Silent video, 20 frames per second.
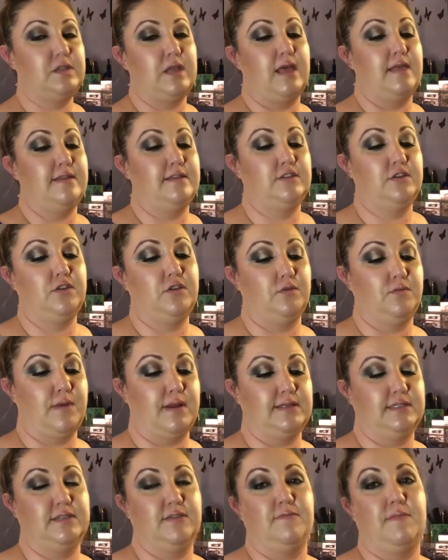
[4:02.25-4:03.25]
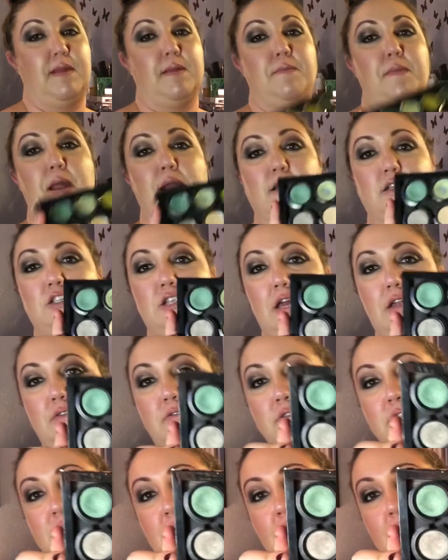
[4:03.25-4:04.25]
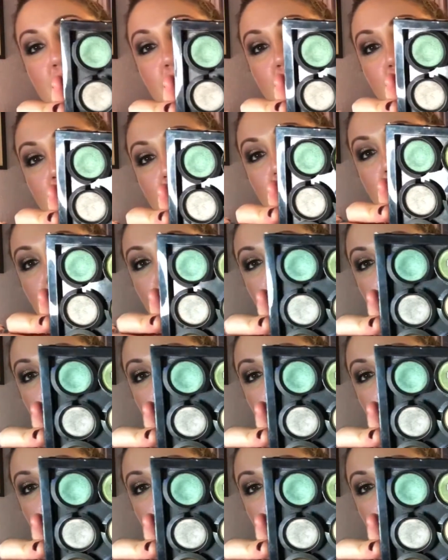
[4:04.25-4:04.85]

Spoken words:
And these are the rest of my MAC shadows here.